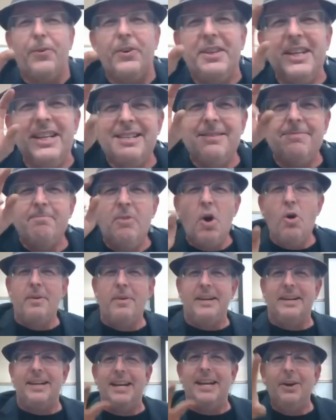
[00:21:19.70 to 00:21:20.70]
for this
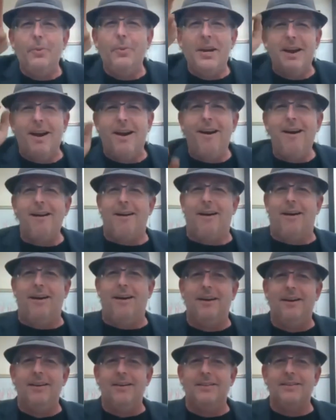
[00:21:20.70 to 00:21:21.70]
moment here we are
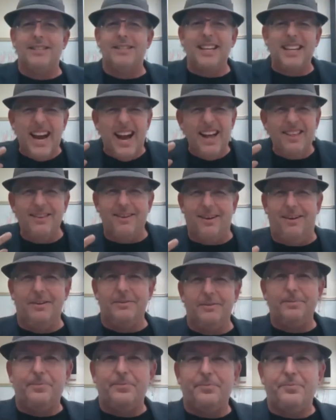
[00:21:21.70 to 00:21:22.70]
together
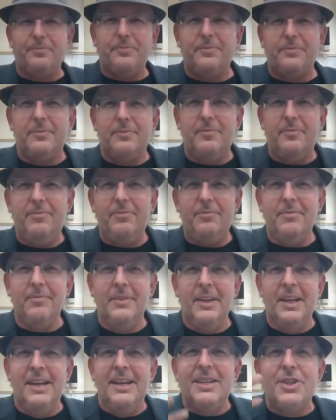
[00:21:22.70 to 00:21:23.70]

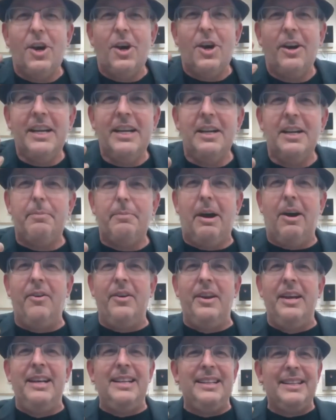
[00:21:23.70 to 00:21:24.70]
talking
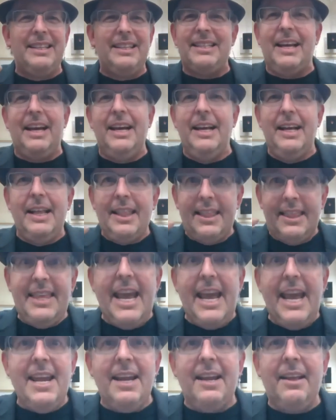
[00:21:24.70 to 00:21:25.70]
about this
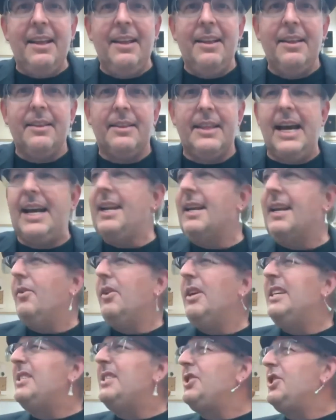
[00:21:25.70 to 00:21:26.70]
thing
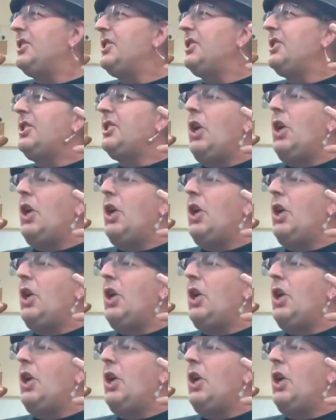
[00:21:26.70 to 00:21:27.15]
is just